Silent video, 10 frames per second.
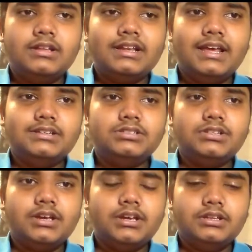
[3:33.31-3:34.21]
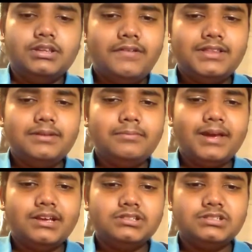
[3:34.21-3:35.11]
the next day, they go in the
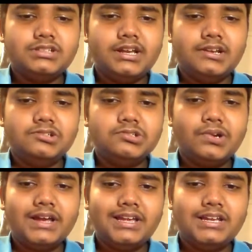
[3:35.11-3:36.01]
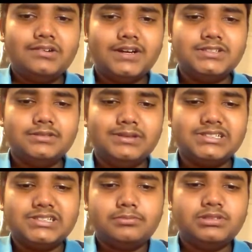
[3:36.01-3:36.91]
maze and use a tracking device in
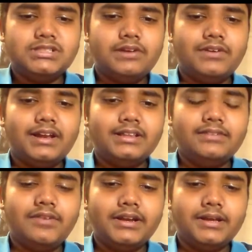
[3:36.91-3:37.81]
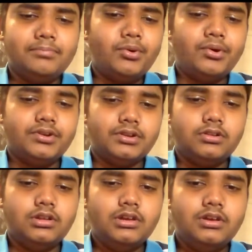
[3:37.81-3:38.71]
maze number 7, and they find a
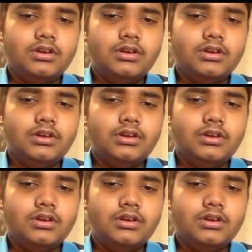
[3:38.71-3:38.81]
portal.